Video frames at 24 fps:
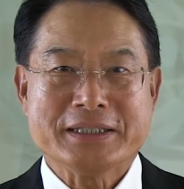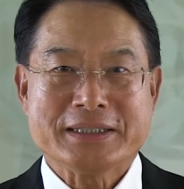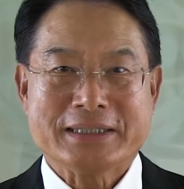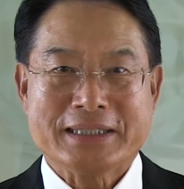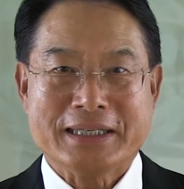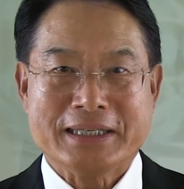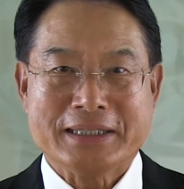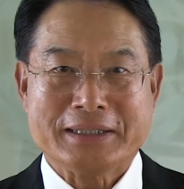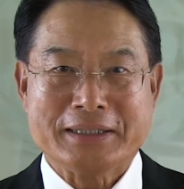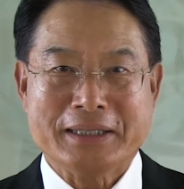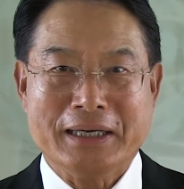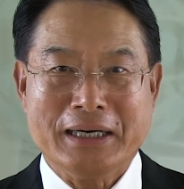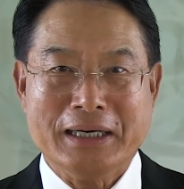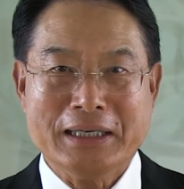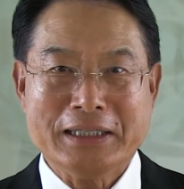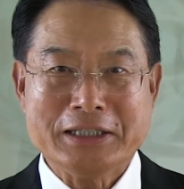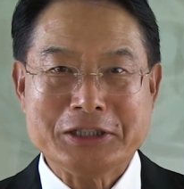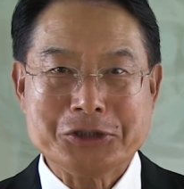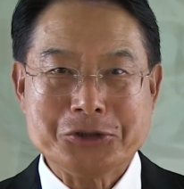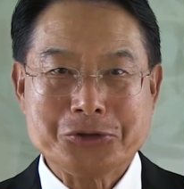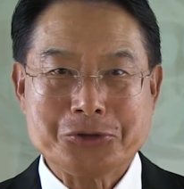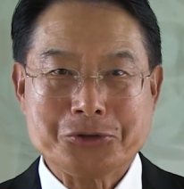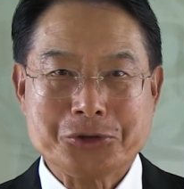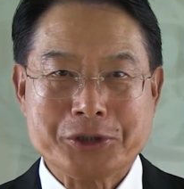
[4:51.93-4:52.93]

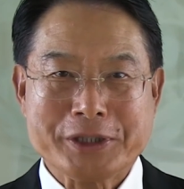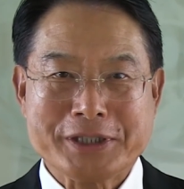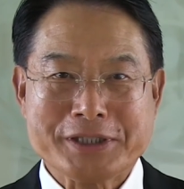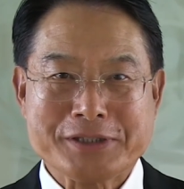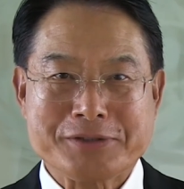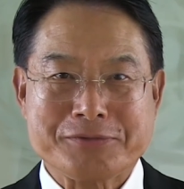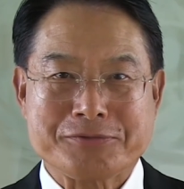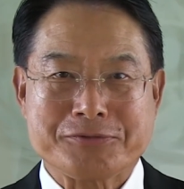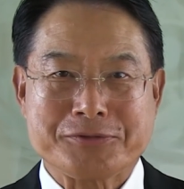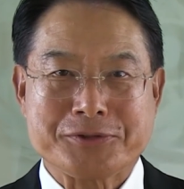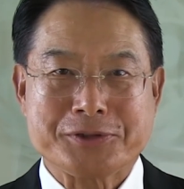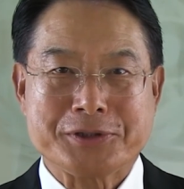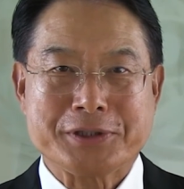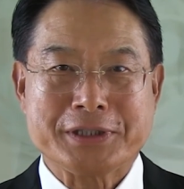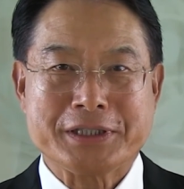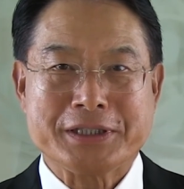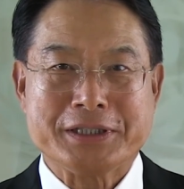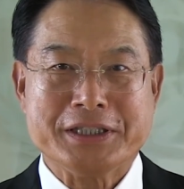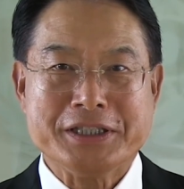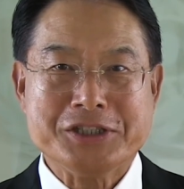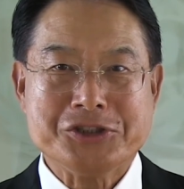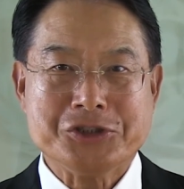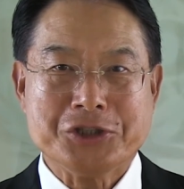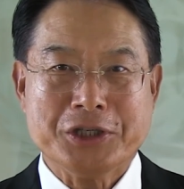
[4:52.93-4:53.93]
technology transfer
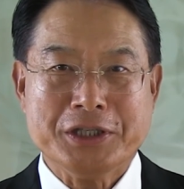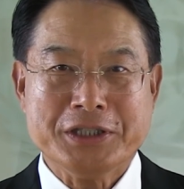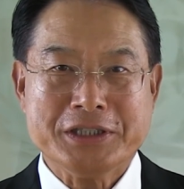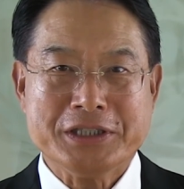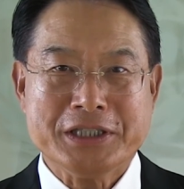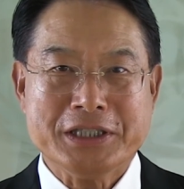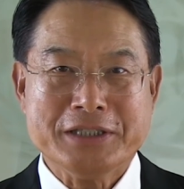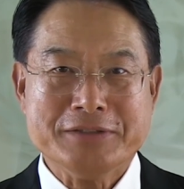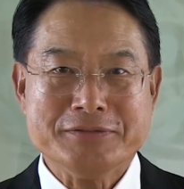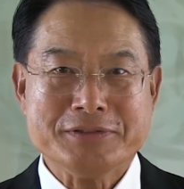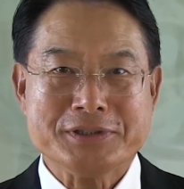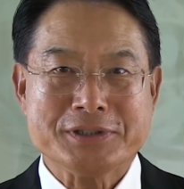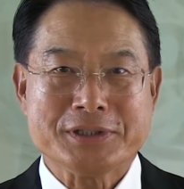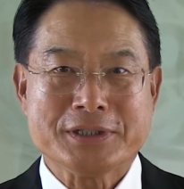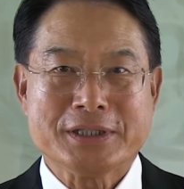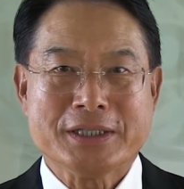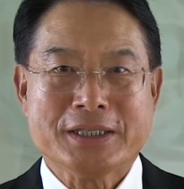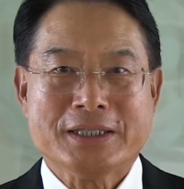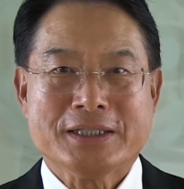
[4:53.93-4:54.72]
initiatives,